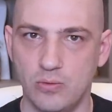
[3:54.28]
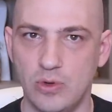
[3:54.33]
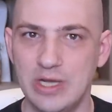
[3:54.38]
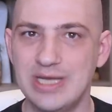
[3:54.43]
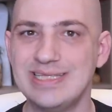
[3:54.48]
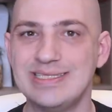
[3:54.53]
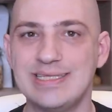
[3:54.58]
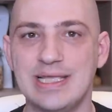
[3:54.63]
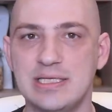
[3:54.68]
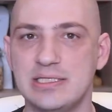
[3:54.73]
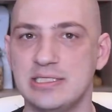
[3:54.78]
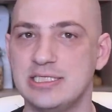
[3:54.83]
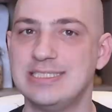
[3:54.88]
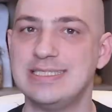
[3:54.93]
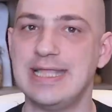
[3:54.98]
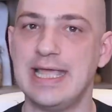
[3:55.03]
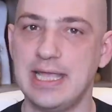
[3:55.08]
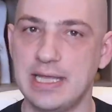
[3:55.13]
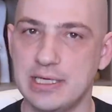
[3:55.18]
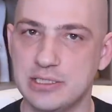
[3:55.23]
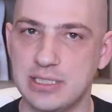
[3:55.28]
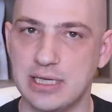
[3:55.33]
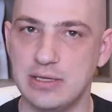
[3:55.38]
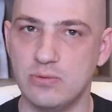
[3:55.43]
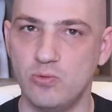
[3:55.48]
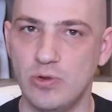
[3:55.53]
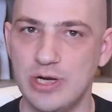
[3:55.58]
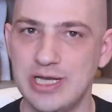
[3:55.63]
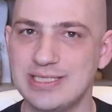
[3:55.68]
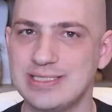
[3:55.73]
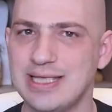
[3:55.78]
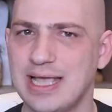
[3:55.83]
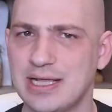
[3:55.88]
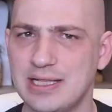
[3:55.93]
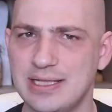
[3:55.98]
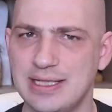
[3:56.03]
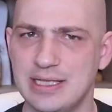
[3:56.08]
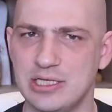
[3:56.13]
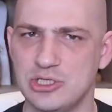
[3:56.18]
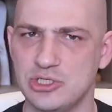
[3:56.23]
What is a state, and what
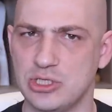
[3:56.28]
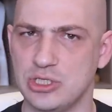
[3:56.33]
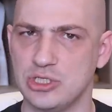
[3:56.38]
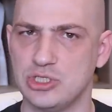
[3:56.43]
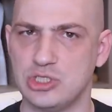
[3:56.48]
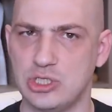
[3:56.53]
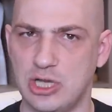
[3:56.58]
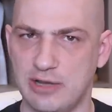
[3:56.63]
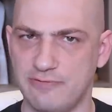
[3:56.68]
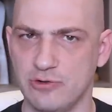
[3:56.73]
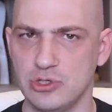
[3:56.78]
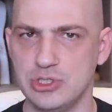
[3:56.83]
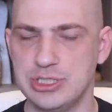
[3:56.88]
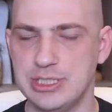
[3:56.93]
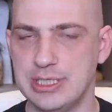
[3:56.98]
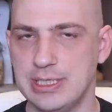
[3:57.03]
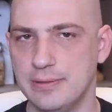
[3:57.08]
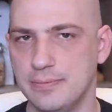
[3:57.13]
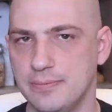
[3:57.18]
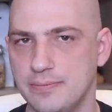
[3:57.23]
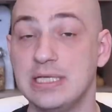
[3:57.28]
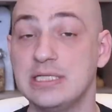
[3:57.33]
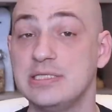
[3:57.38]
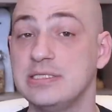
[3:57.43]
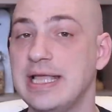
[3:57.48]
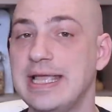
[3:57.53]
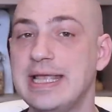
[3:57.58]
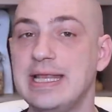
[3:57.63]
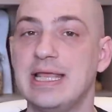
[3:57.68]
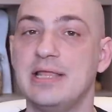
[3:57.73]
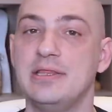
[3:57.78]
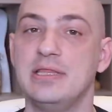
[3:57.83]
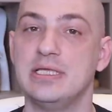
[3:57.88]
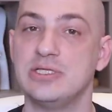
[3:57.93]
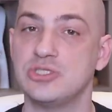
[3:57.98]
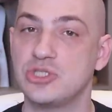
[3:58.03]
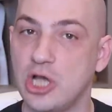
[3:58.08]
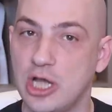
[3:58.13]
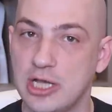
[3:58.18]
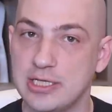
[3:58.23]
exactly is sovereignty? A state in
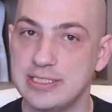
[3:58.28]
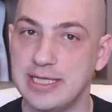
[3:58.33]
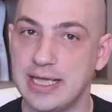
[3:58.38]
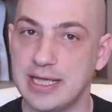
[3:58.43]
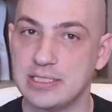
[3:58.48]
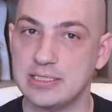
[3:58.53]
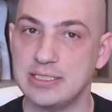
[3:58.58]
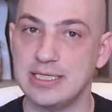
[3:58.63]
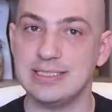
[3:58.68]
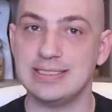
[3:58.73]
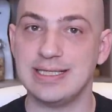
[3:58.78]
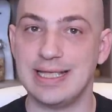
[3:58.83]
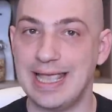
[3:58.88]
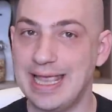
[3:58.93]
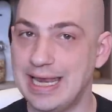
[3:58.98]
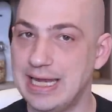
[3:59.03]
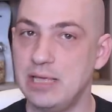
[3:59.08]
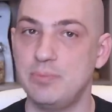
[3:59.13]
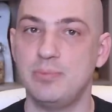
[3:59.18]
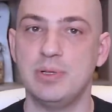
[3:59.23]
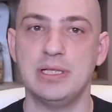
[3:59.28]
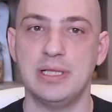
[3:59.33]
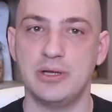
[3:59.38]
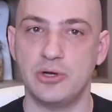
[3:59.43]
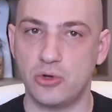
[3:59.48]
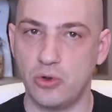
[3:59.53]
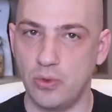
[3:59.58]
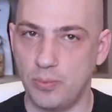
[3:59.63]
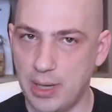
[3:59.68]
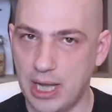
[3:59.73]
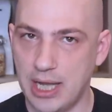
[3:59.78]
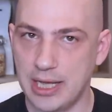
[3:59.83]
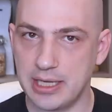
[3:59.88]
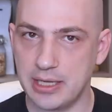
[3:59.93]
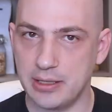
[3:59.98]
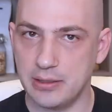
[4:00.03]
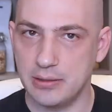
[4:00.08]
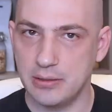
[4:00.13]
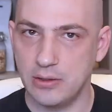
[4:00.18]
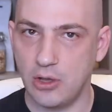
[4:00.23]
this context is any political
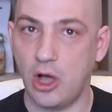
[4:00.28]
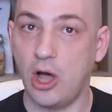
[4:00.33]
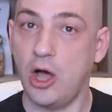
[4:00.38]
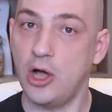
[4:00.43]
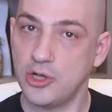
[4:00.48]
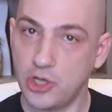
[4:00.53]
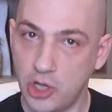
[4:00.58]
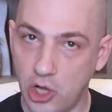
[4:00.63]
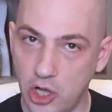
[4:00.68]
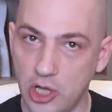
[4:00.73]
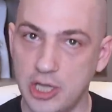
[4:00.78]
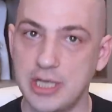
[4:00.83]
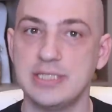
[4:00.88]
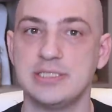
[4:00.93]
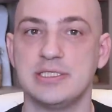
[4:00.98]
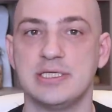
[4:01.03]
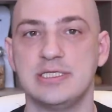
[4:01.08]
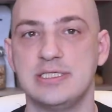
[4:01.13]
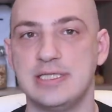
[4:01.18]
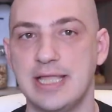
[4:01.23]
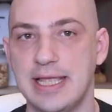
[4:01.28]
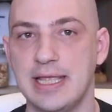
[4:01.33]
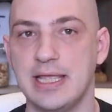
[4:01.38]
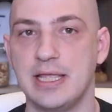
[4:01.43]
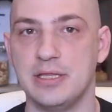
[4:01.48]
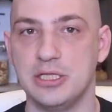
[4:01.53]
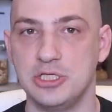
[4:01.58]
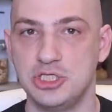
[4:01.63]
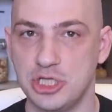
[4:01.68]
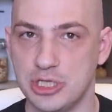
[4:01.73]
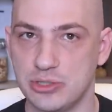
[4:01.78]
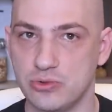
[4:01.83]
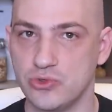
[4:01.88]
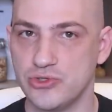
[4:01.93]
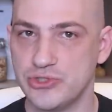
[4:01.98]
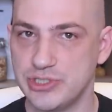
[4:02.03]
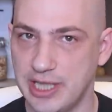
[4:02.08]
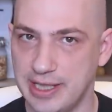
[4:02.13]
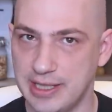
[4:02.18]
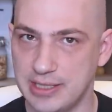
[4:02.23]
body. Hong Kong is a state in the
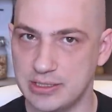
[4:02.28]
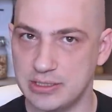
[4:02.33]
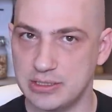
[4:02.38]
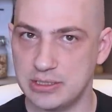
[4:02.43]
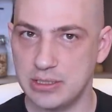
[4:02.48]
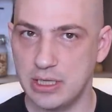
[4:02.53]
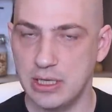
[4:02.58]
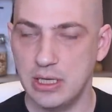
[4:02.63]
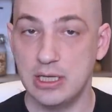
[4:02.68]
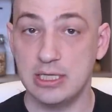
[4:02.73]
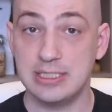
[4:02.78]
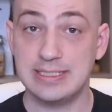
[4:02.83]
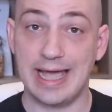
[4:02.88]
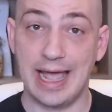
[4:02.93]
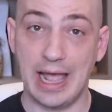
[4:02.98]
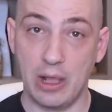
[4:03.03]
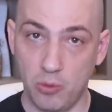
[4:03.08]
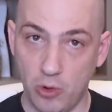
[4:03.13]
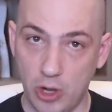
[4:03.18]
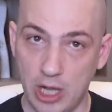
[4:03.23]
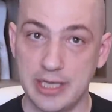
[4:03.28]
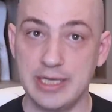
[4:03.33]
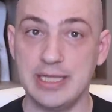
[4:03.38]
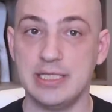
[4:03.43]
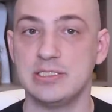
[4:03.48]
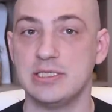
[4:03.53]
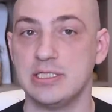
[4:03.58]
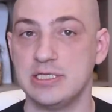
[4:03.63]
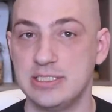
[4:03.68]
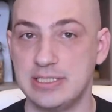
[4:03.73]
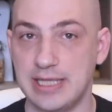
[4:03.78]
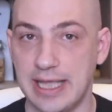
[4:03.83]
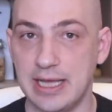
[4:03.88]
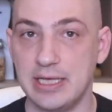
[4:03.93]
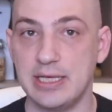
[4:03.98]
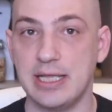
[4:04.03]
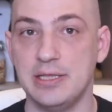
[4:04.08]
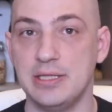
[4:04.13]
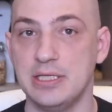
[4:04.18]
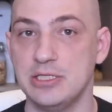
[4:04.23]
general sense. Taiwan is a
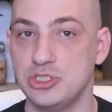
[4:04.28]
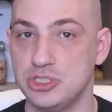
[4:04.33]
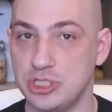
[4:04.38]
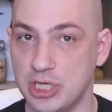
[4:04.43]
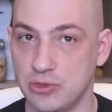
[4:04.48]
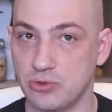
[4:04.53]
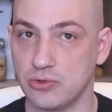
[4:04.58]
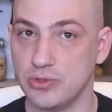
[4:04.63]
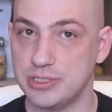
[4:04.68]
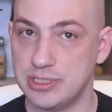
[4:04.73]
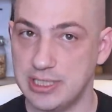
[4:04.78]
state in this general